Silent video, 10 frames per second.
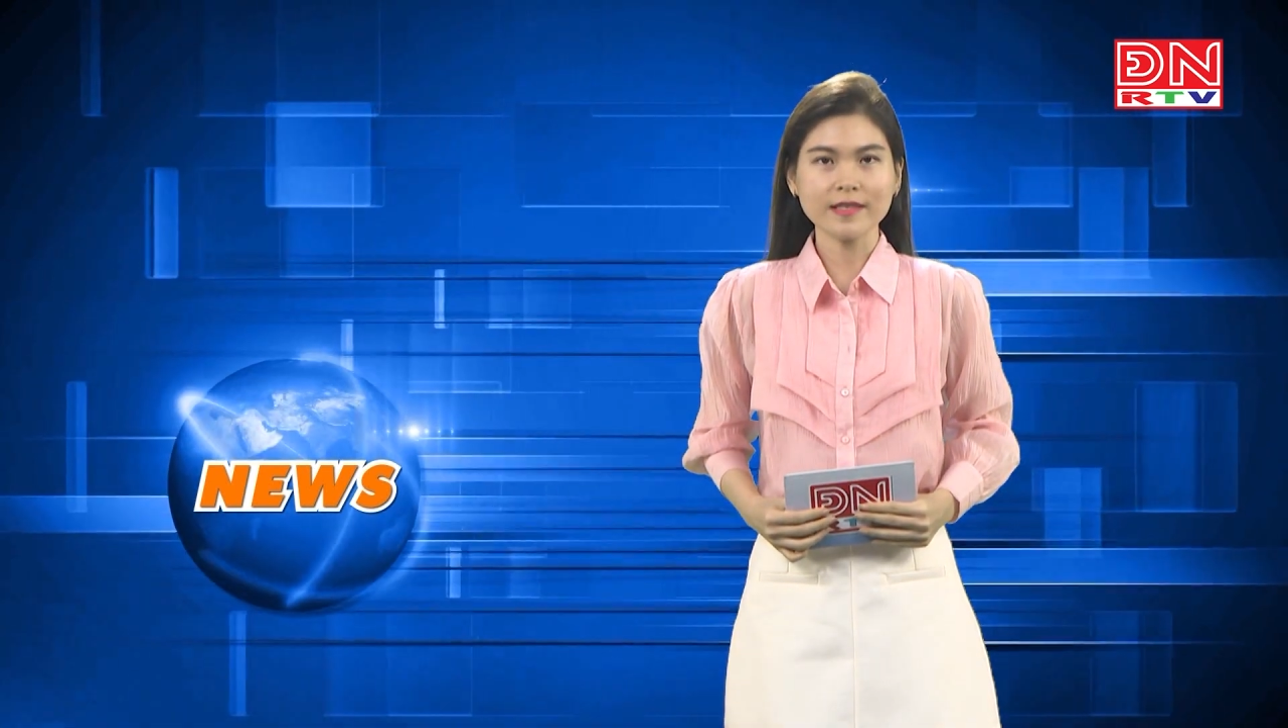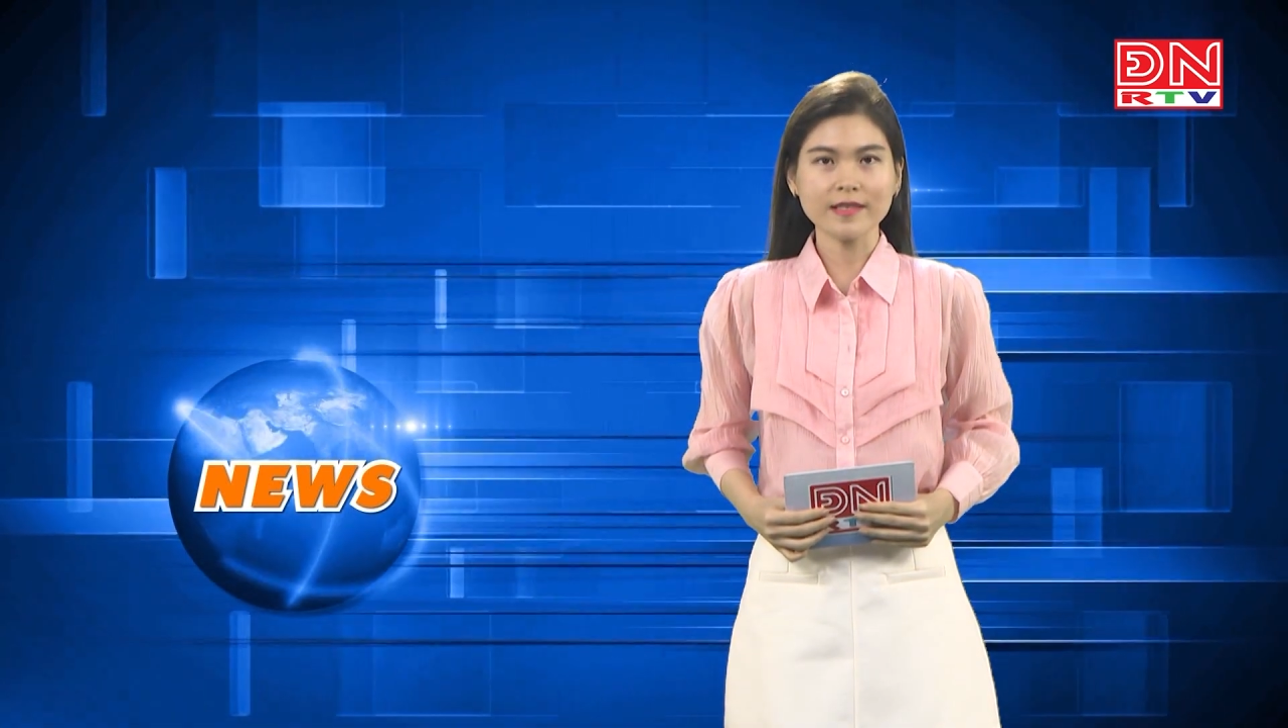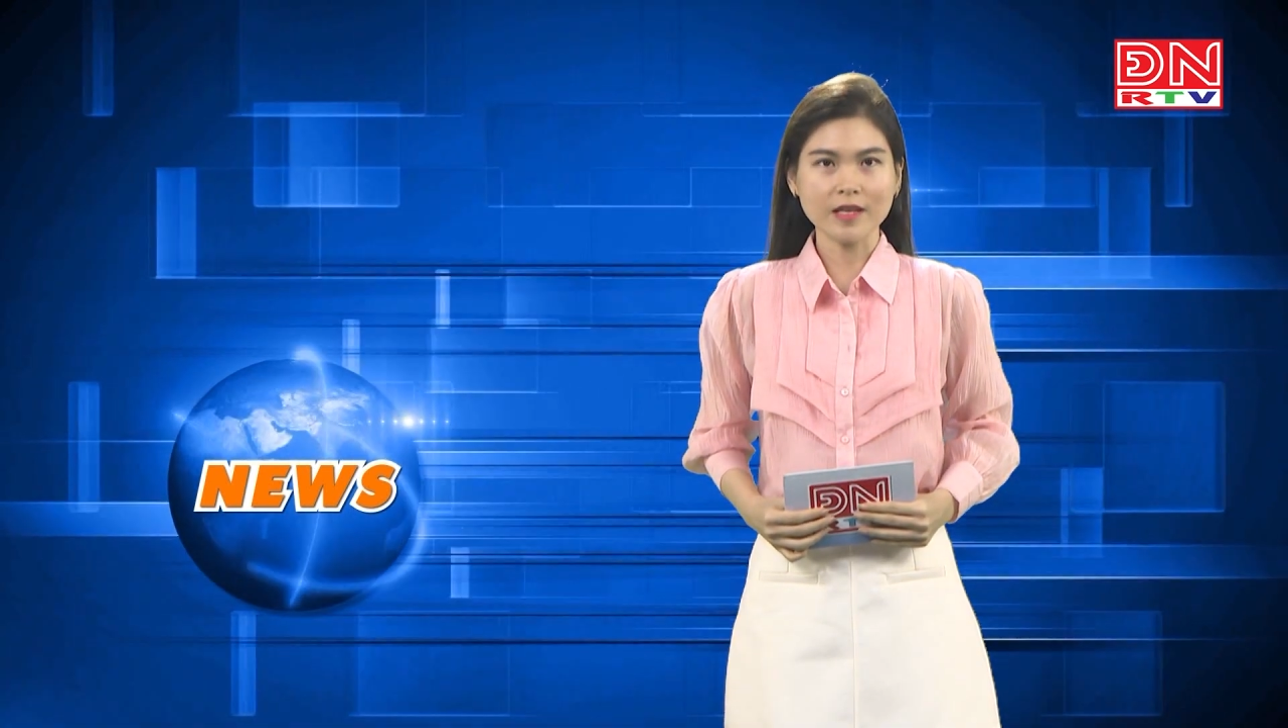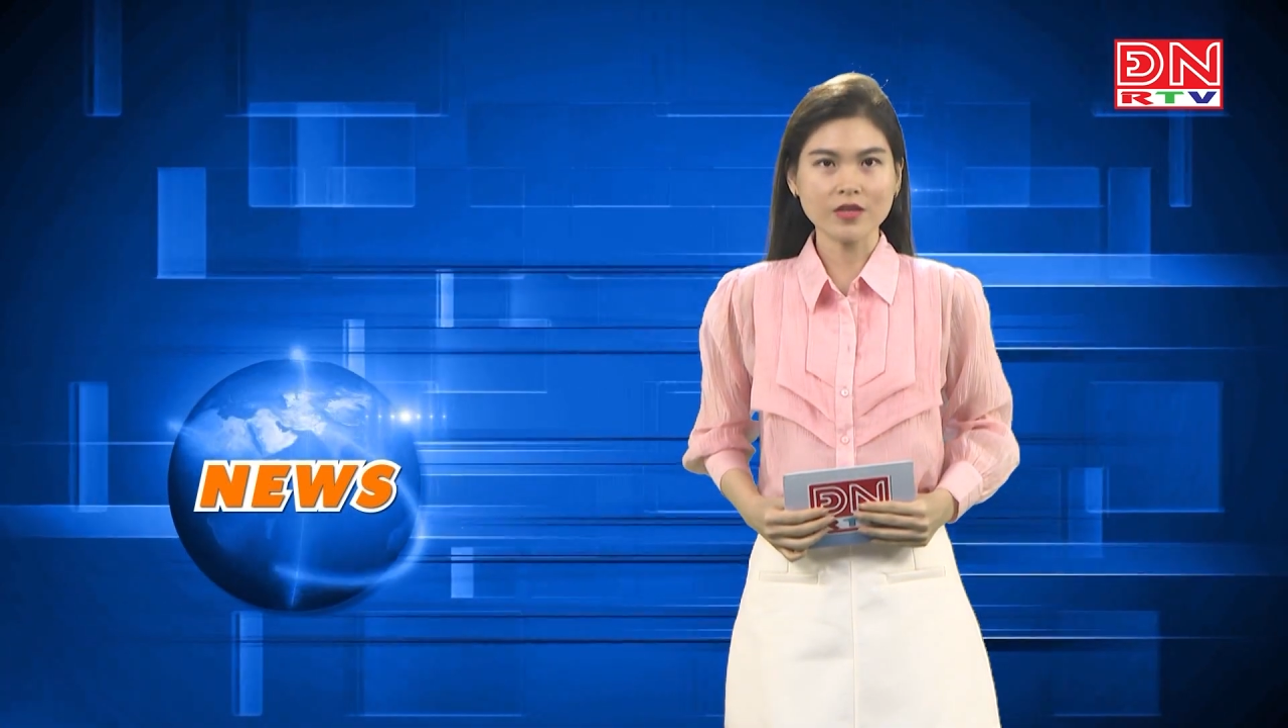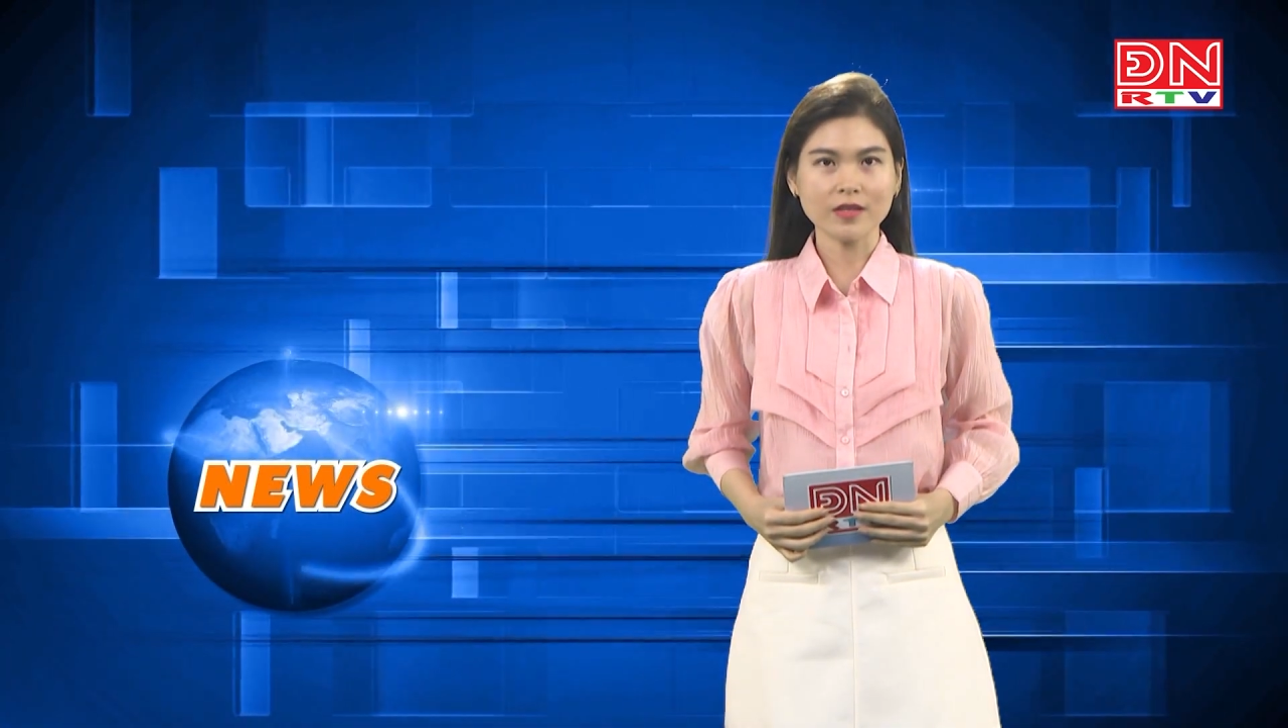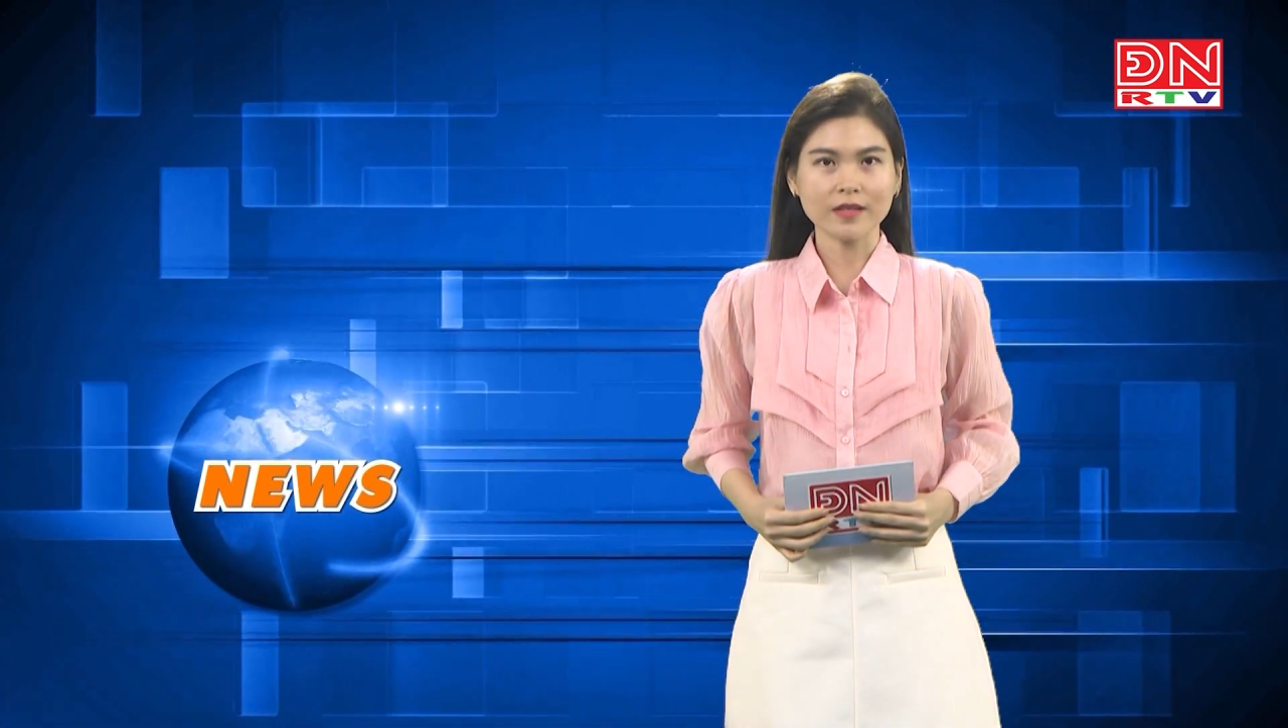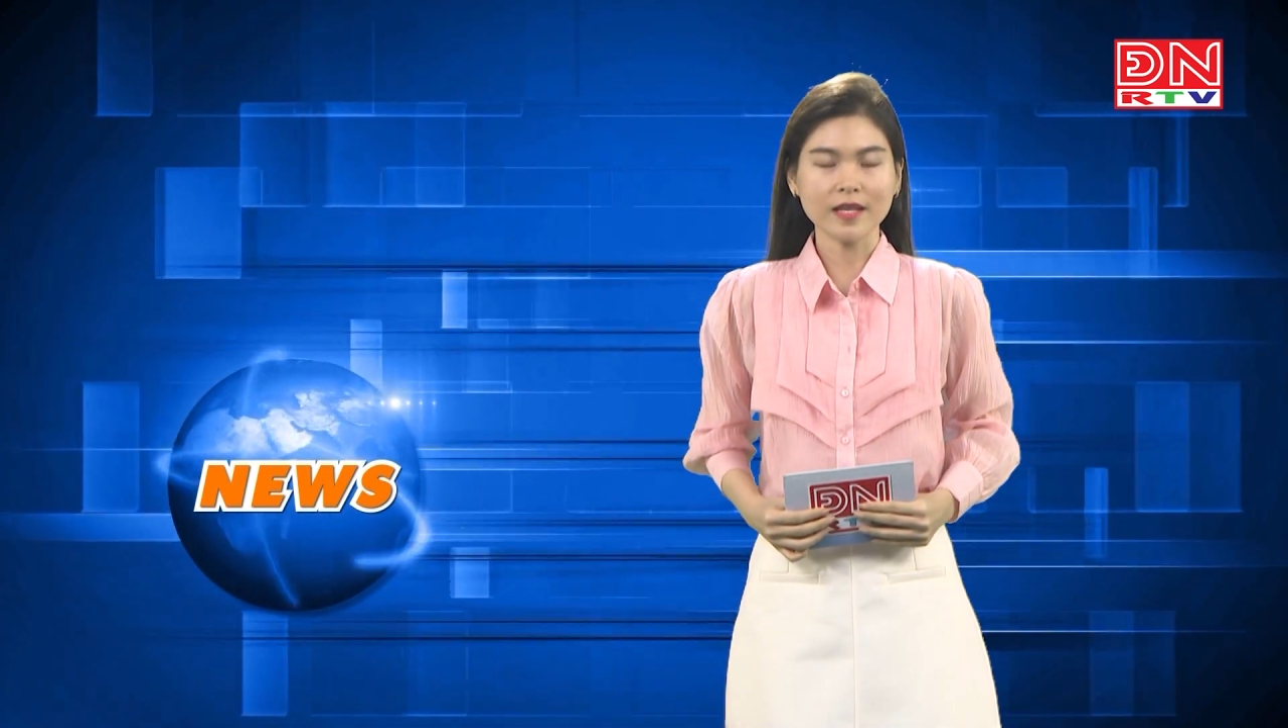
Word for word: station.